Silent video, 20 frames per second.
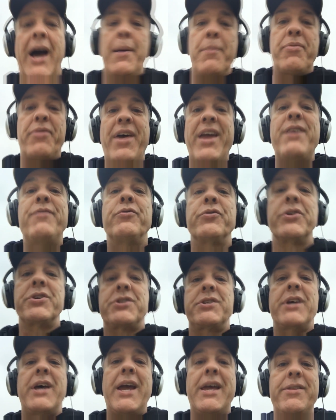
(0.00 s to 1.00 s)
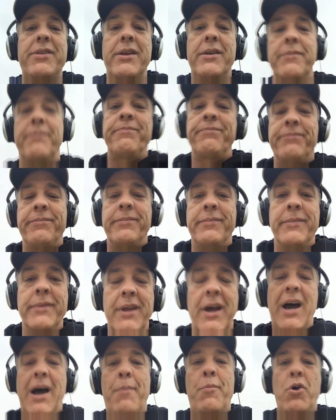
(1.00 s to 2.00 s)
thankful to say that
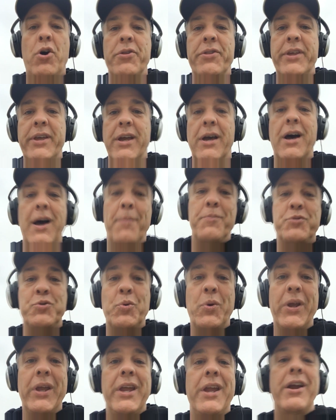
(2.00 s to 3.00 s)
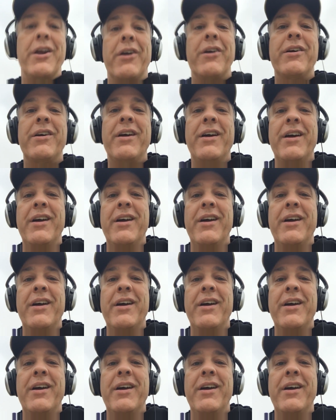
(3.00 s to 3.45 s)
I'm on the upswing here,